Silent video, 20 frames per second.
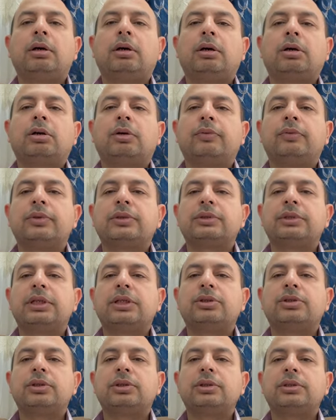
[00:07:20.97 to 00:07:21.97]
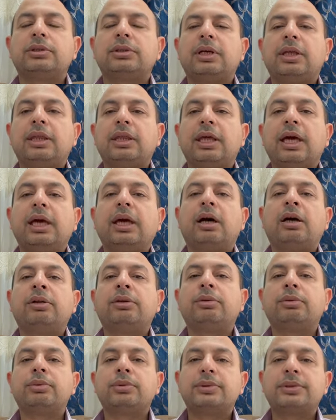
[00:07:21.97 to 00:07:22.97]
conversations. They
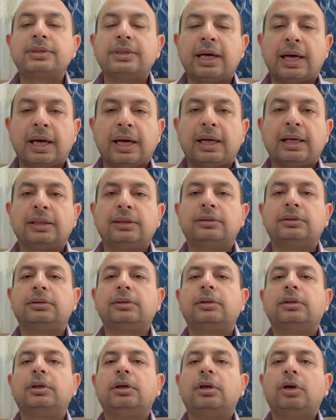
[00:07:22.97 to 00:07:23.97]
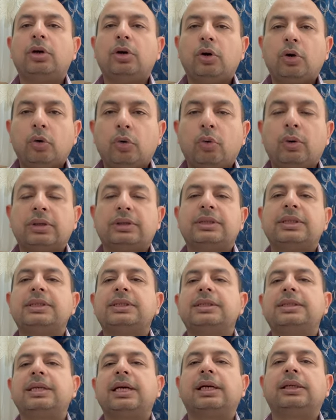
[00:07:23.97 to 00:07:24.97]
understand what is
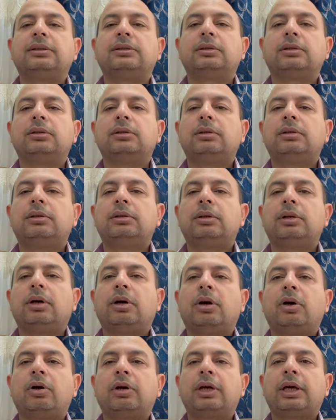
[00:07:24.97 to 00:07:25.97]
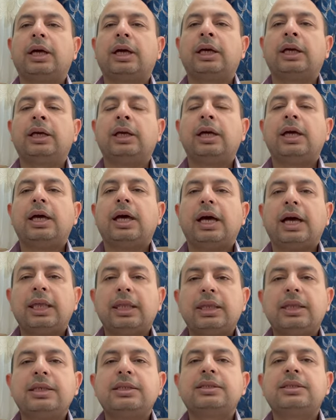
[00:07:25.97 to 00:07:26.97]
said, okay,
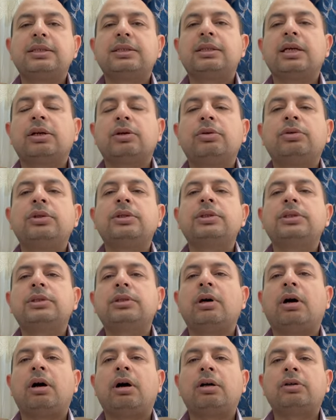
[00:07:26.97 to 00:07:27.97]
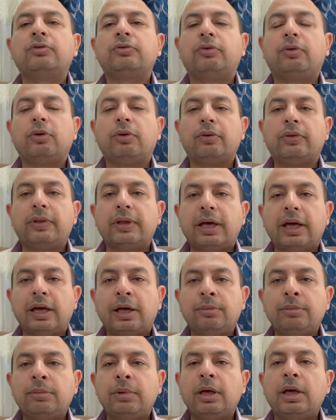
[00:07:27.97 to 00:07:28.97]
and this is a good start for
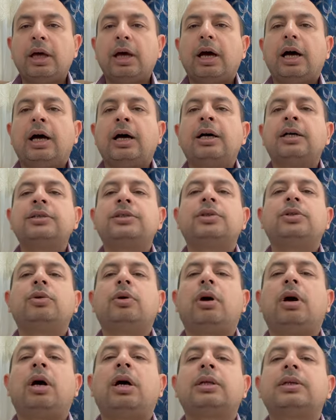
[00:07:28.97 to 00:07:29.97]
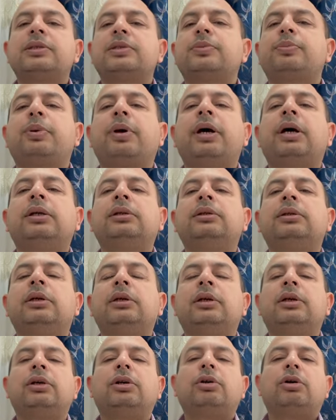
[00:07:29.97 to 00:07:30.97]
them. As you are
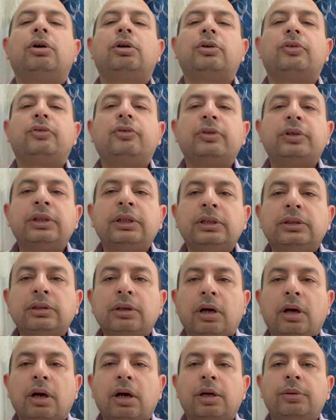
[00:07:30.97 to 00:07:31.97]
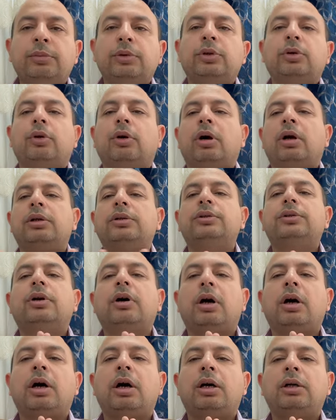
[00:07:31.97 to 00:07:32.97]
spending your free time, you are
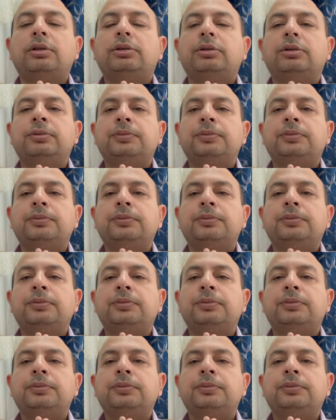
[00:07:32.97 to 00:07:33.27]
not